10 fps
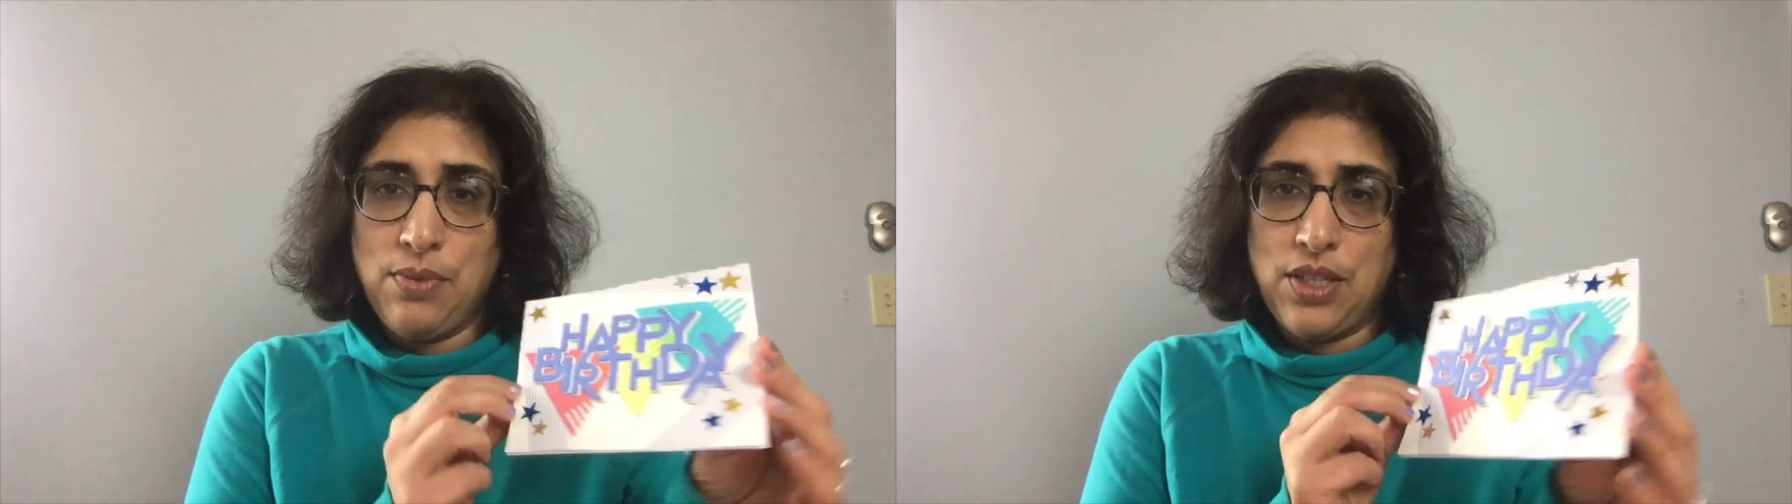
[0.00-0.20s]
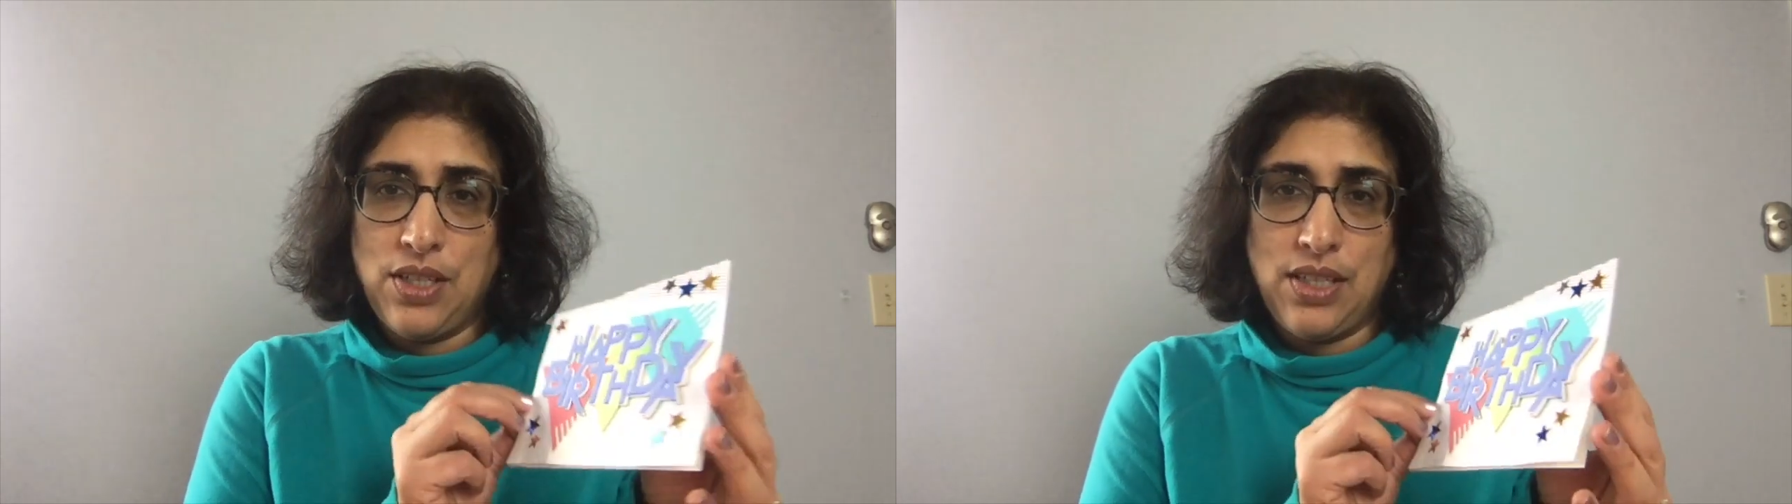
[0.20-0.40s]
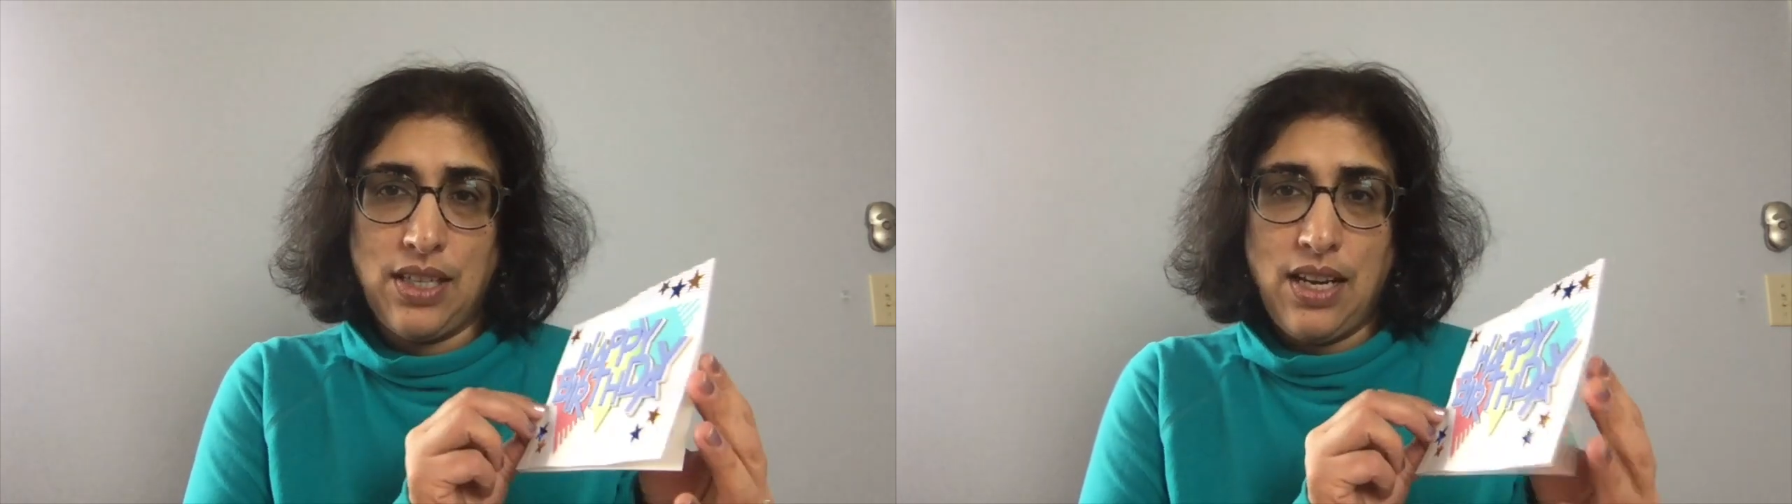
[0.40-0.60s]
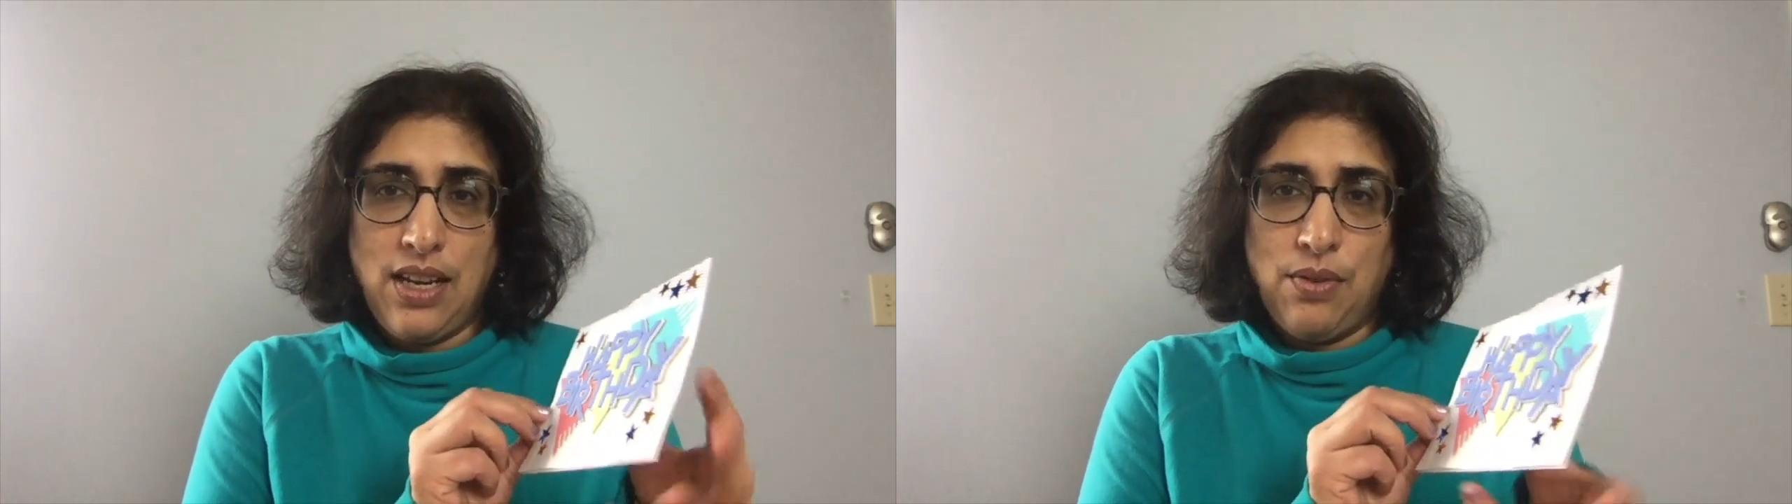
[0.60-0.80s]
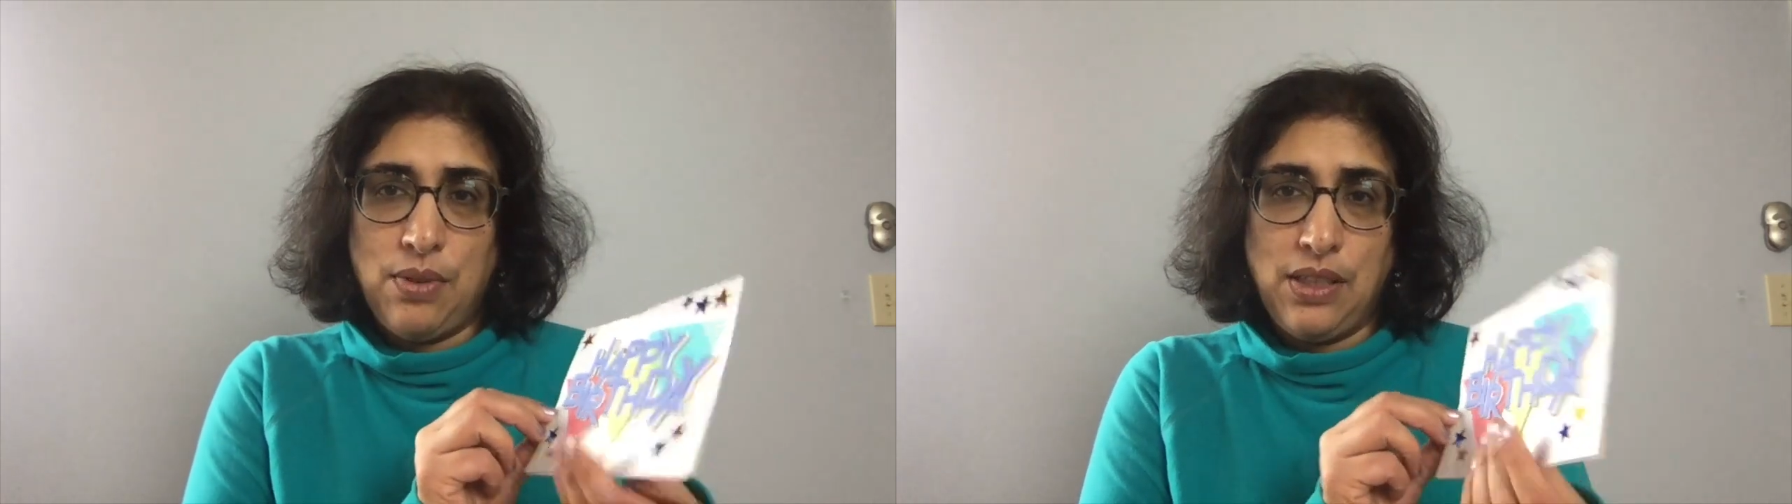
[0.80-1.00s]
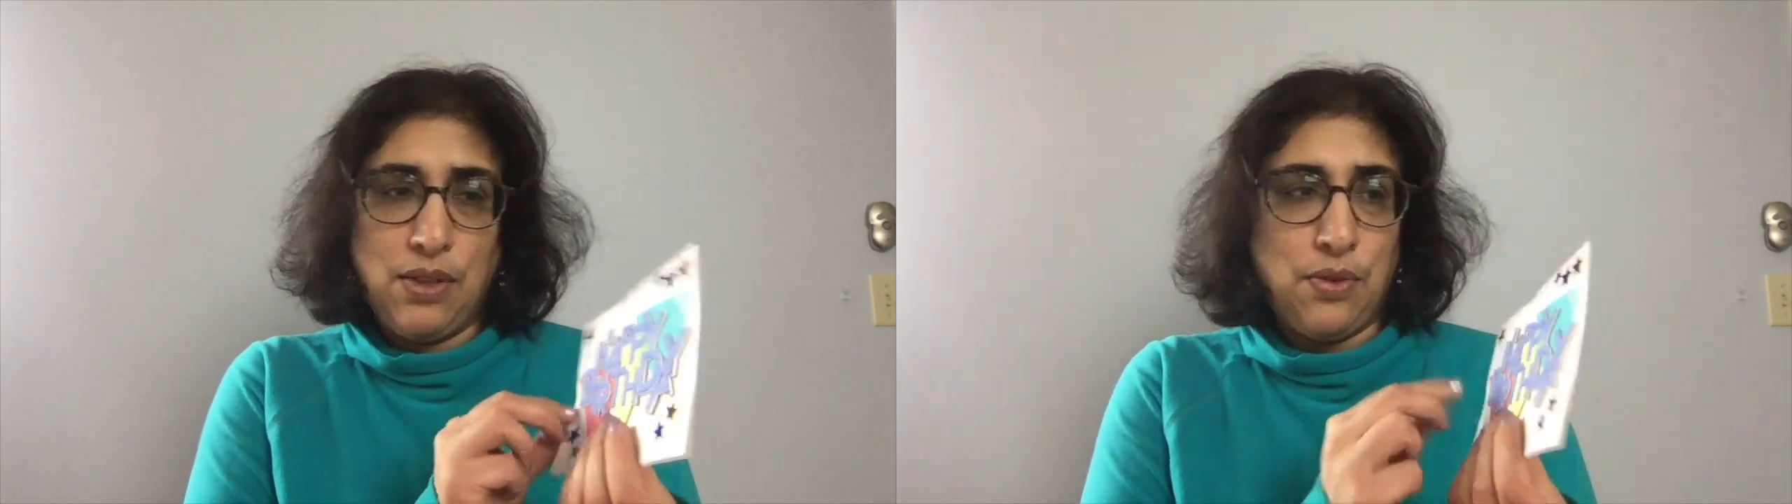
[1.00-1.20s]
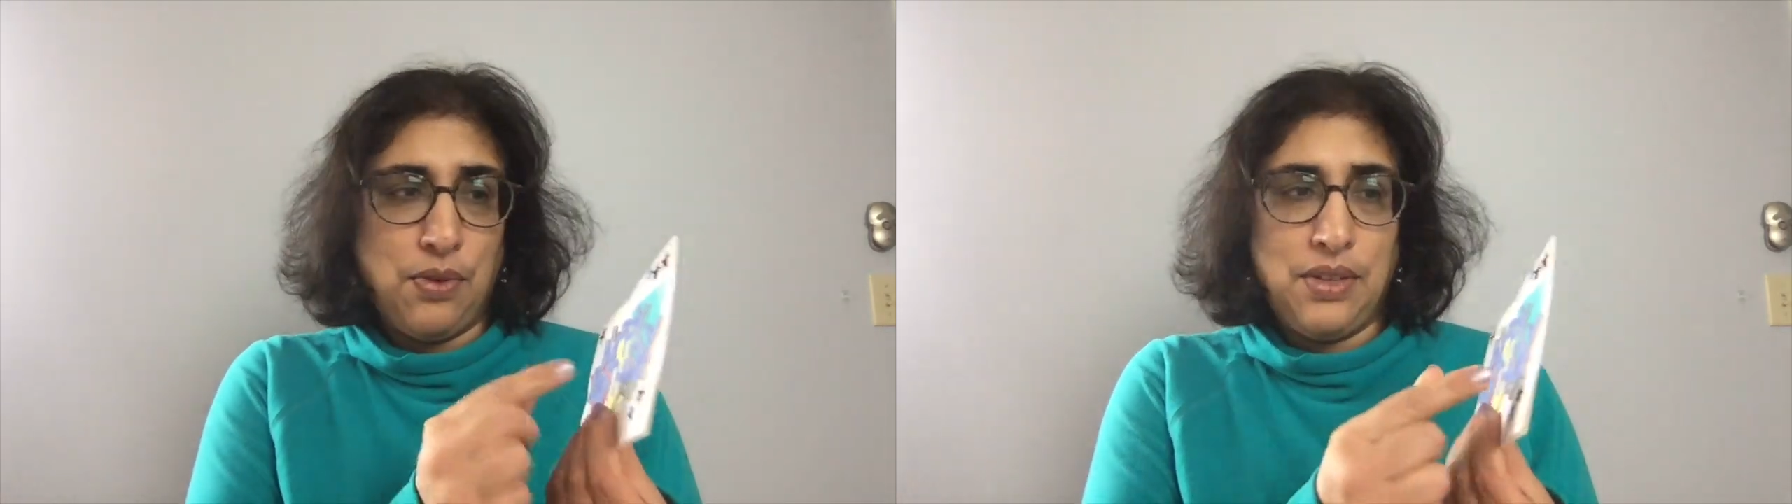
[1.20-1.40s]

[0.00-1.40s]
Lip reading: which is really cool.